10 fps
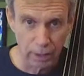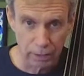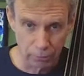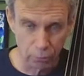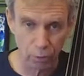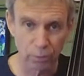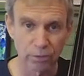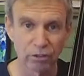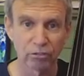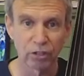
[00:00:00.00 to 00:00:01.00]
in fourth
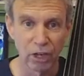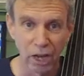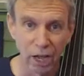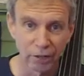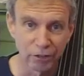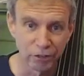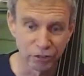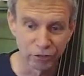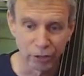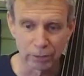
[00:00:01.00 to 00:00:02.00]
position on the G
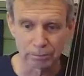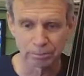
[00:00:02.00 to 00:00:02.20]
string.